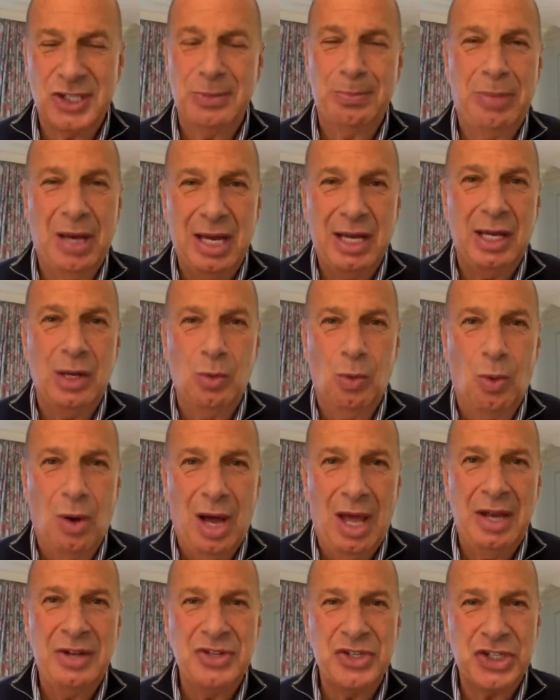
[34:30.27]
Bucket
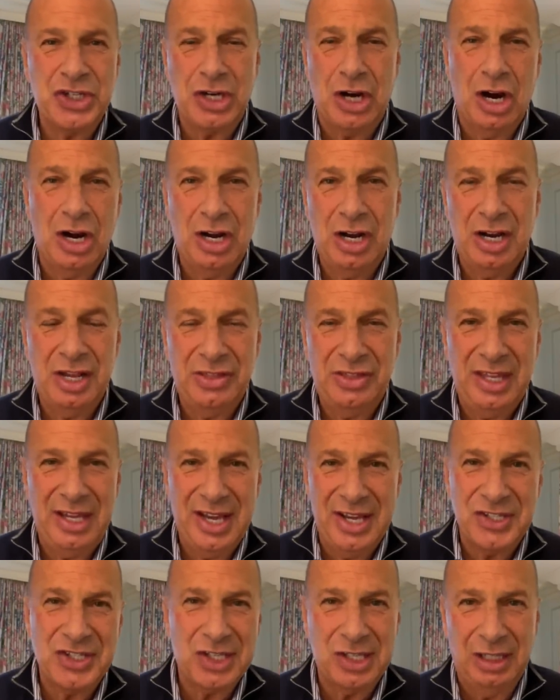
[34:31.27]
one started at the
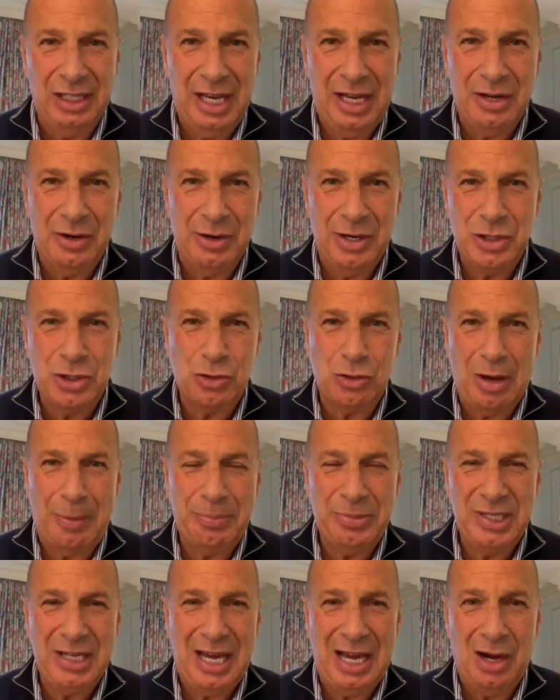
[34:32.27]
escalator in Trump
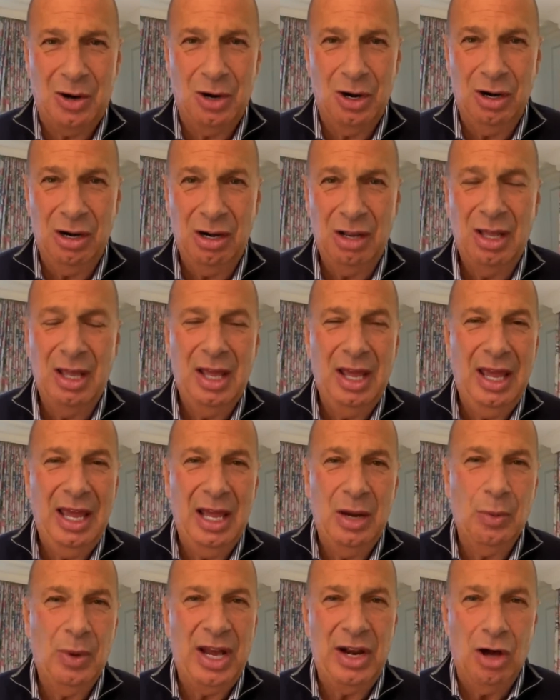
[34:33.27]
Tower and
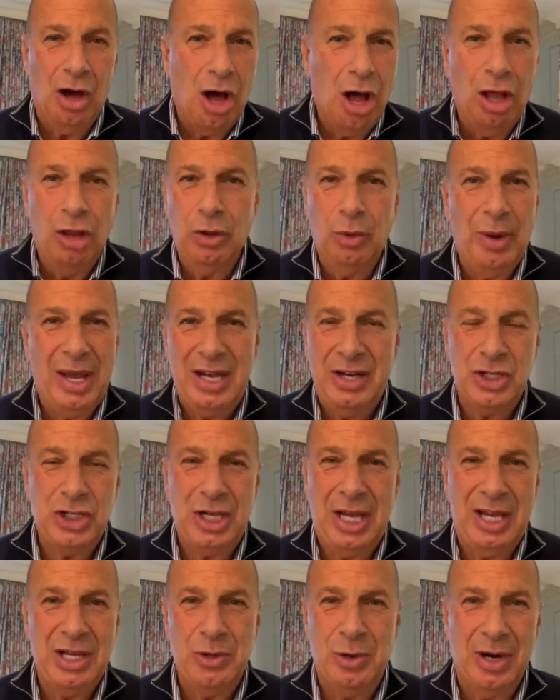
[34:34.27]
went all the way to
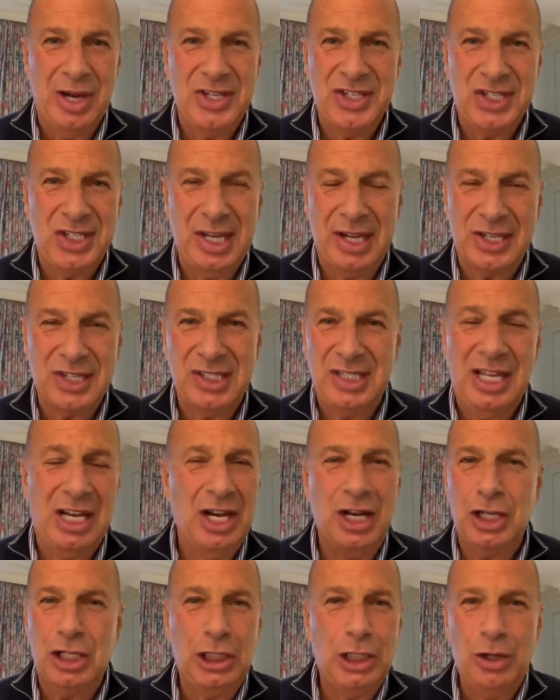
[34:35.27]
January 6th. It
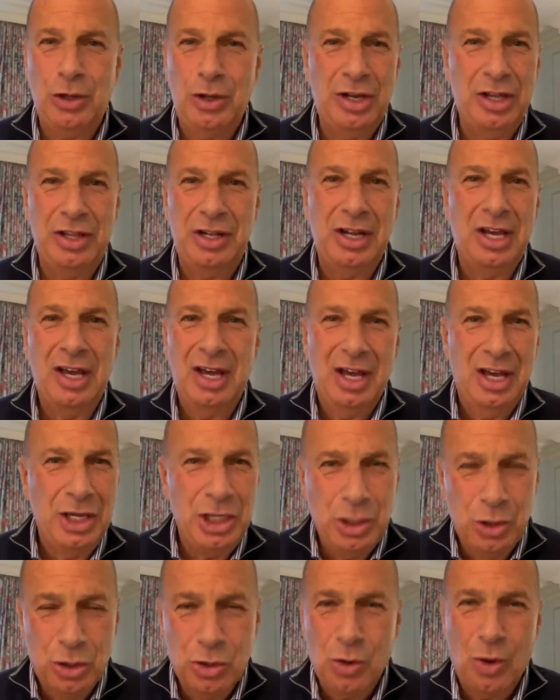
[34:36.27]
included
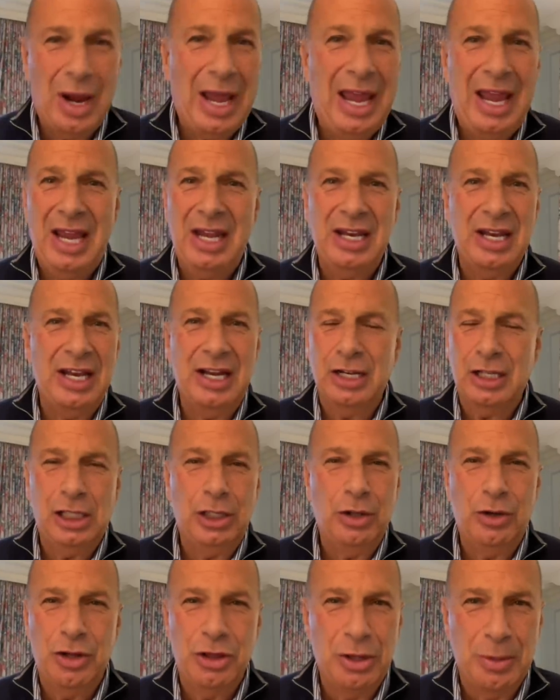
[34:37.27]
Ukraine, it
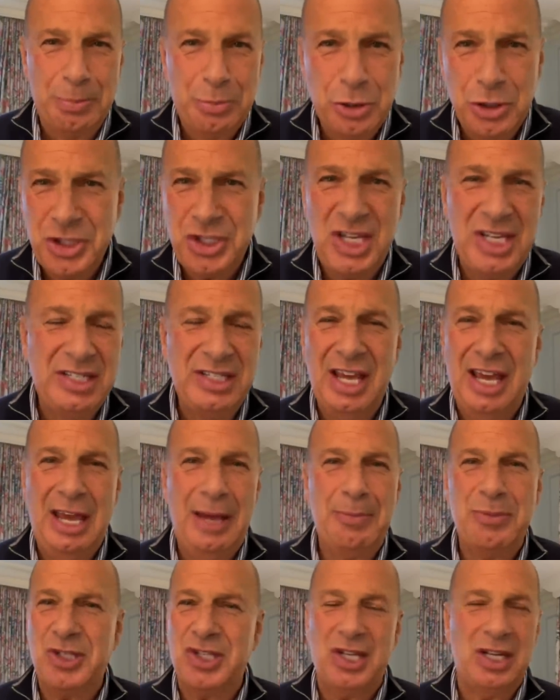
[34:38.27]
included the pussy
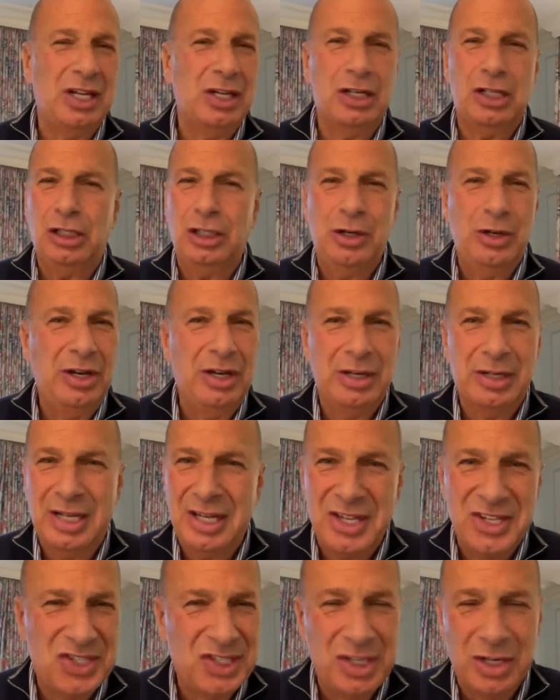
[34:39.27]
tapes, it included
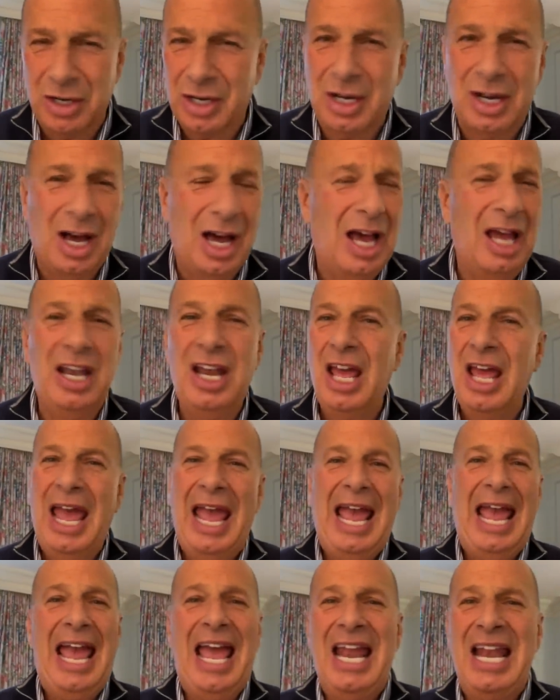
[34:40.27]
Khizr Khan,
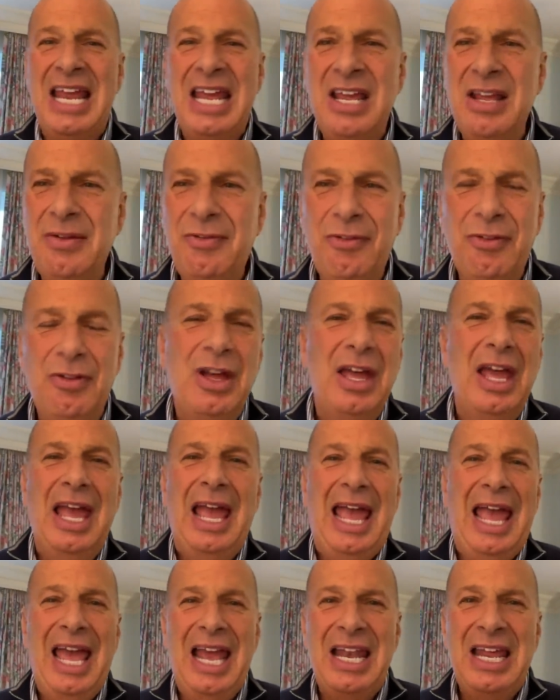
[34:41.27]
any
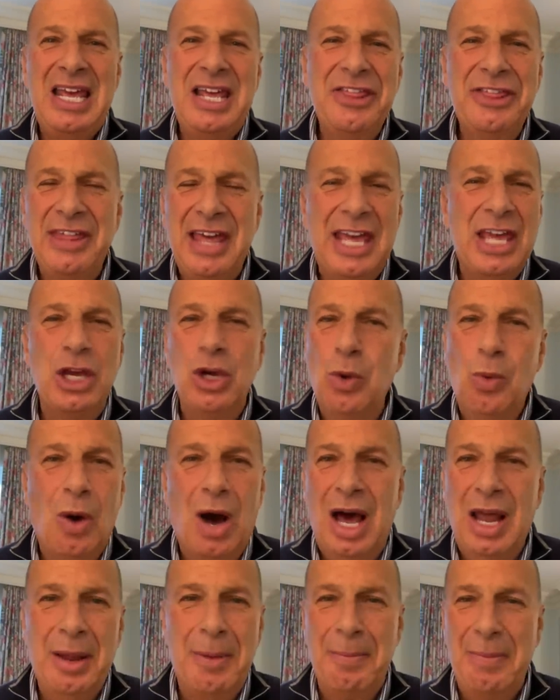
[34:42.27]
anything you want
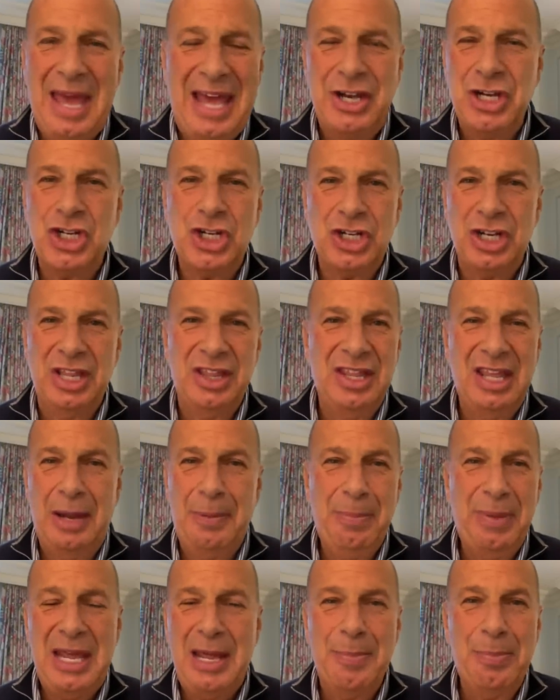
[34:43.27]
to mention that
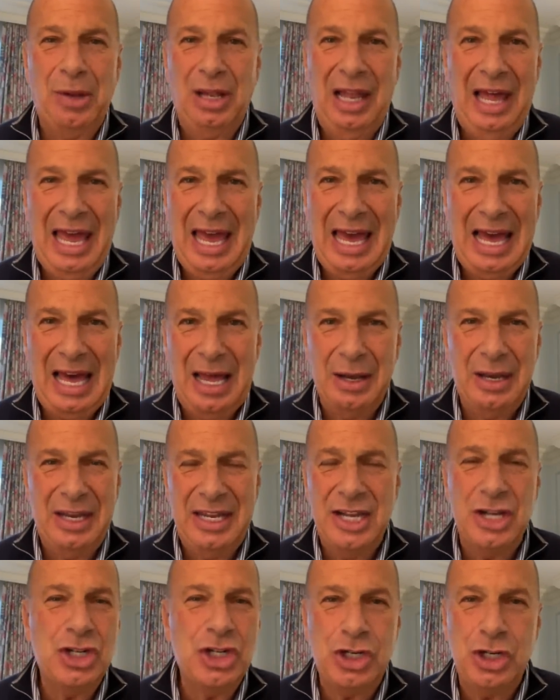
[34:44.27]
people had
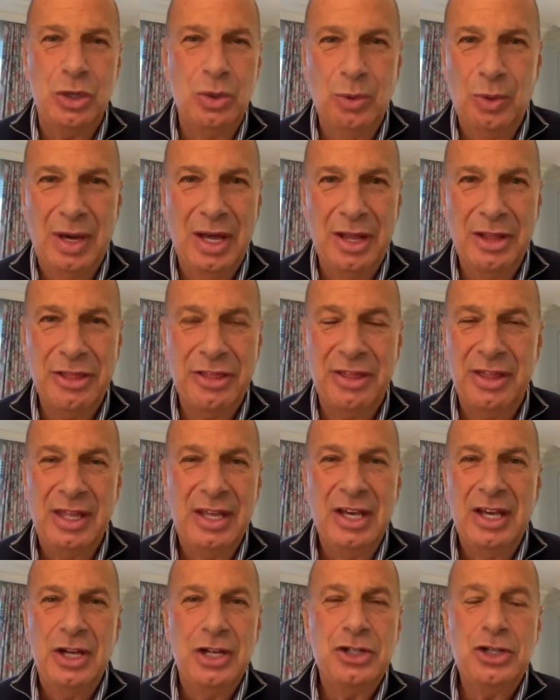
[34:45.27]
issue with.
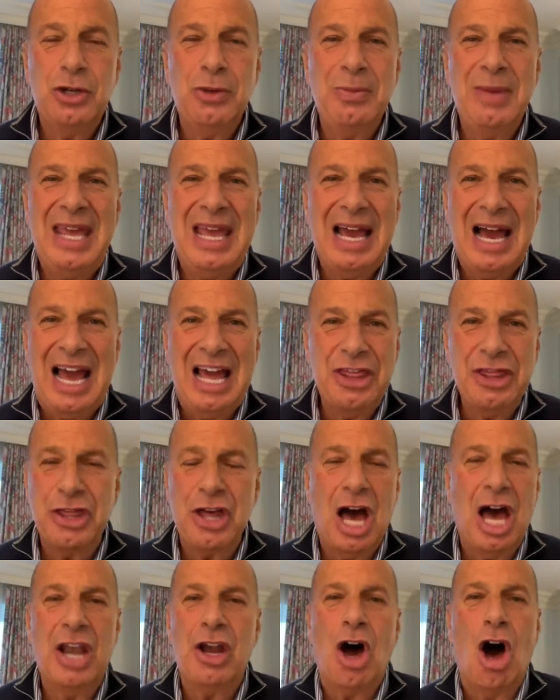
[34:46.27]
To me, I
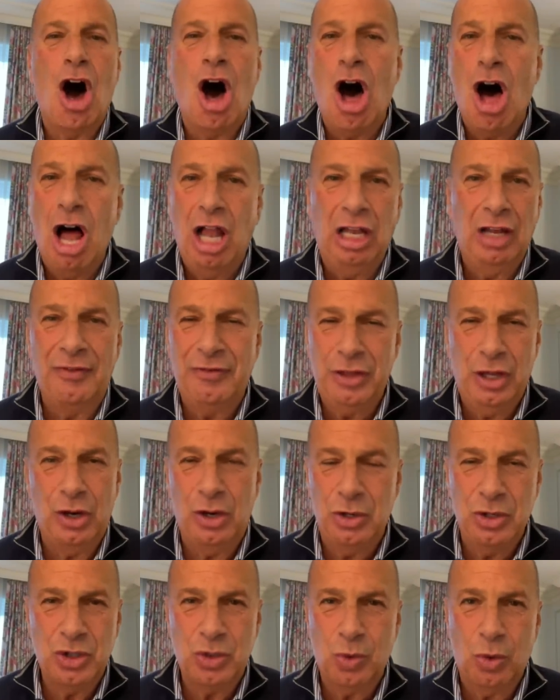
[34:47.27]
thought all of
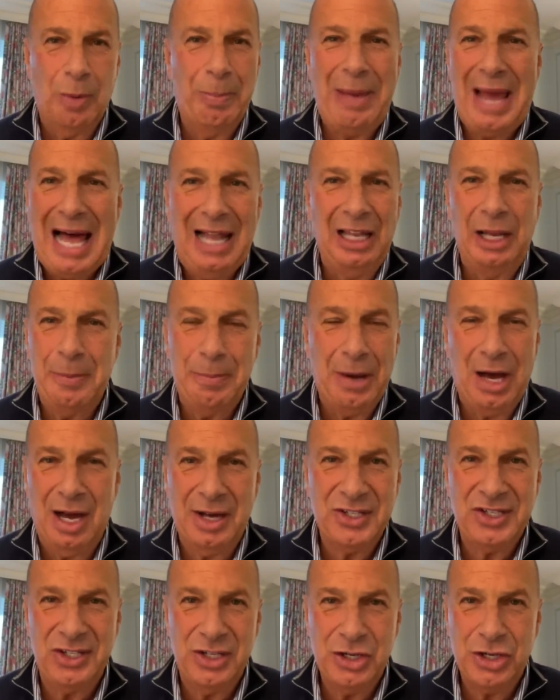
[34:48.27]
those were ballot box
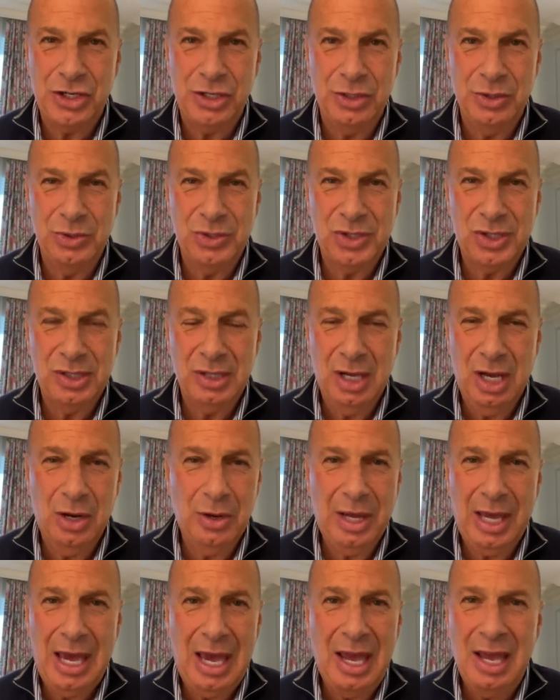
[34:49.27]
issues.
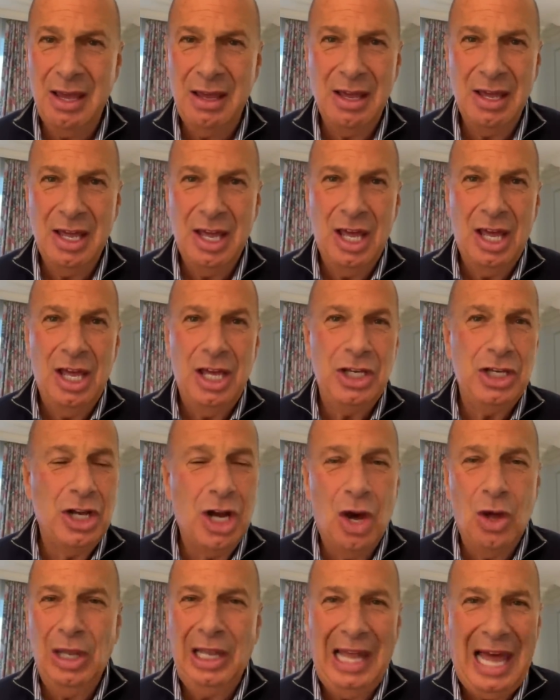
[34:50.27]
Okay? You
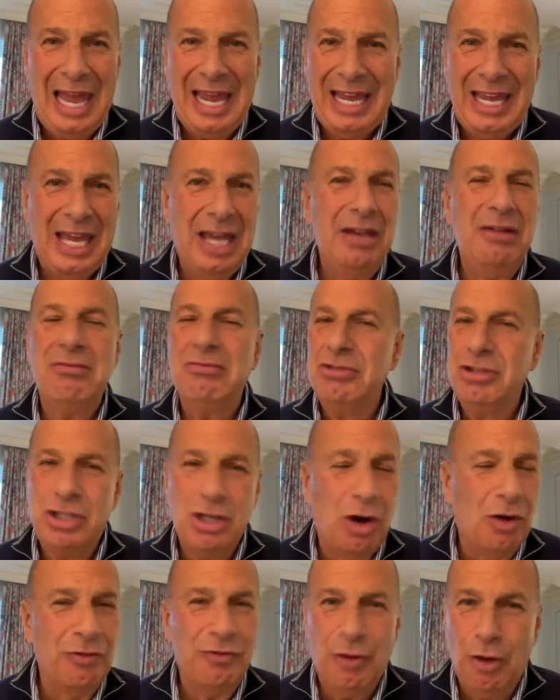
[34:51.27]
don't like it,
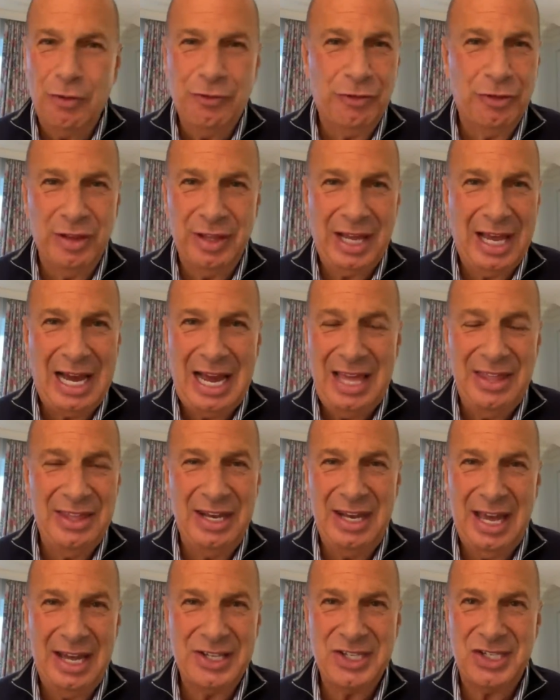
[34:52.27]
don't vote for the guy the
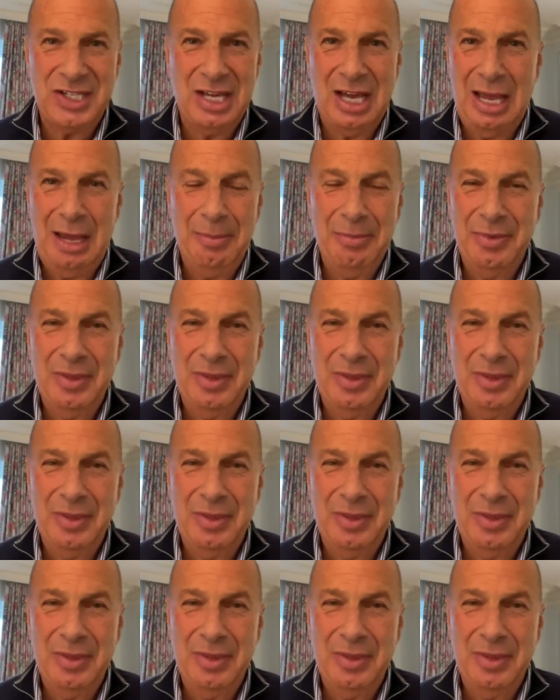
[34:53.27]
next time.